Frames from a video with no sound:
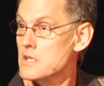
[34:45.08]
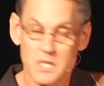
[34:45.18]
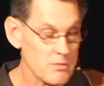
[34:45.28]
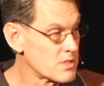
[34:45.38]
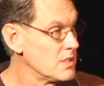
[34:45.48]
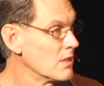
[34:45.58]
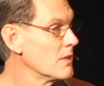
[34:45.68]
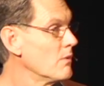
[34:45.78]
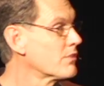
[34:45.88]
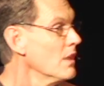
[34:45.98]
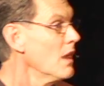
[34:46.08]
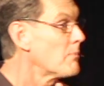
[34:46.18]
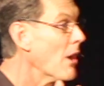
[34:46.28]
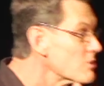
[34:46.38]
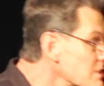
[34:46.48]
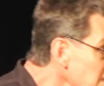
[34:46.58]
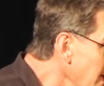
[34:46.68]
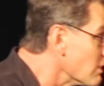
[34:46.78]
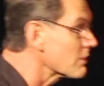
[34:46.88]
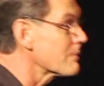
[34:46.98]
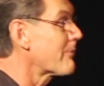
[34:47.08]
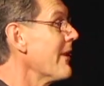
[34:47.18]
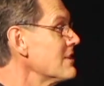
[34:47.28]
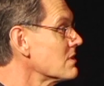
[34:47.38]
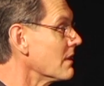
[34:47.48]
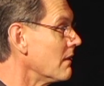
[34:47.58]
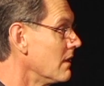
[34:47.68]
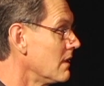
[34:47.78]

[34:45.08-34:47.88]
She was dealing with postnatal depression.